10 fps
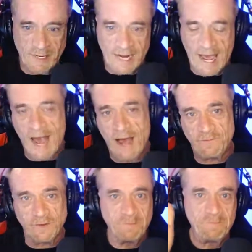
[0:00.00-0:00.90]

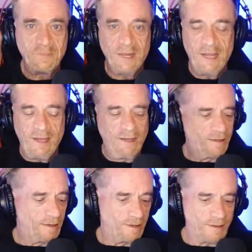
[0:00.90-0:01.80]
half and
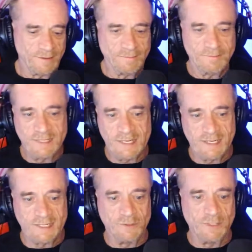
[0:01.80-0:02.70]

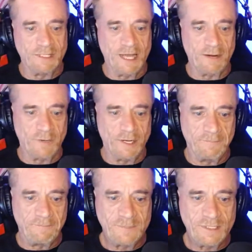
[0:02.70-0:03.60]
get to it that way.
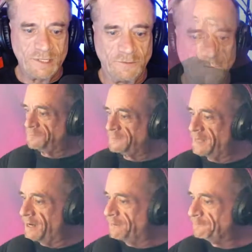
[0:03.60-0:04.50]
So,
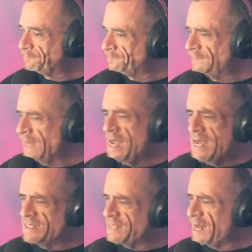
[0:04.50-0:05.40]
yeah.
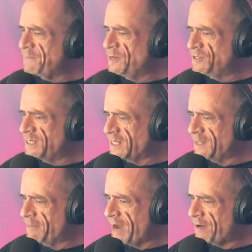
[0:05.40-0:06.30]
Is that music in the
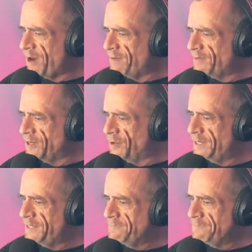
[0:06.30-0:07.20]
background
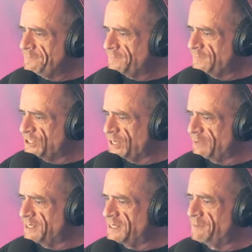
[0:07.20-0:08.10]
annoying? Shall
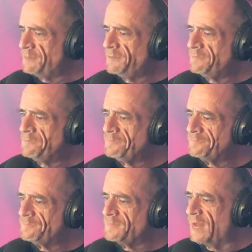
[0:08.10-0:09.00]
we dump it?
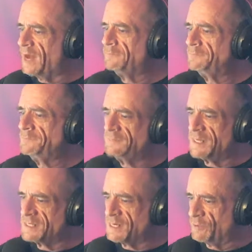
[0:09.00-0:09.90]
Yeah,
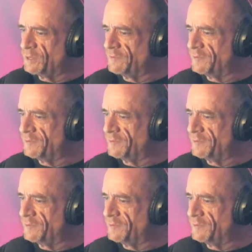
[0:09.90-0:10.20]
let's get rid of it.